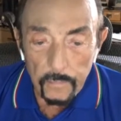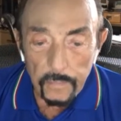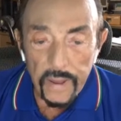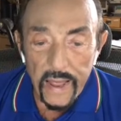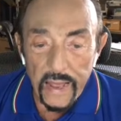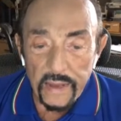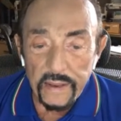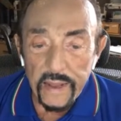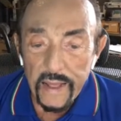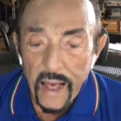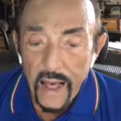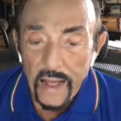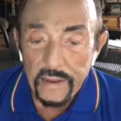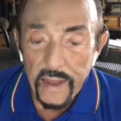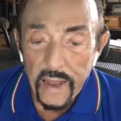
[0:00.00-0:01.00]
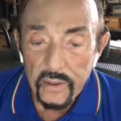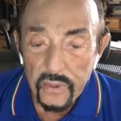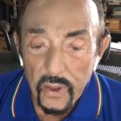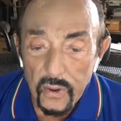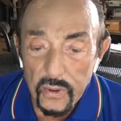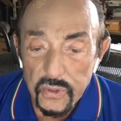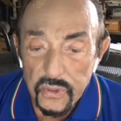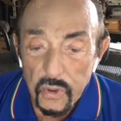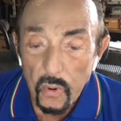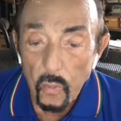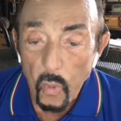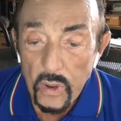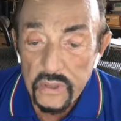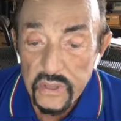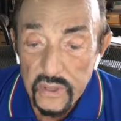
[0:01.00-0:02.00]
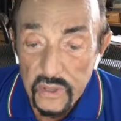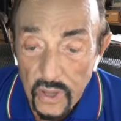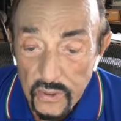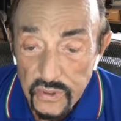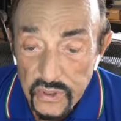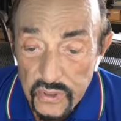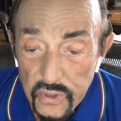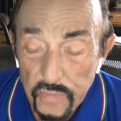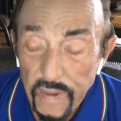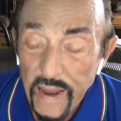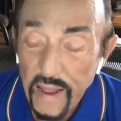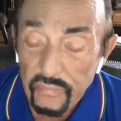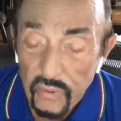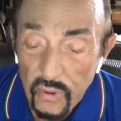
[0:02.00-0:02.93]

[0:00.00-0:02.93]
Plan to contact those you were once close to but have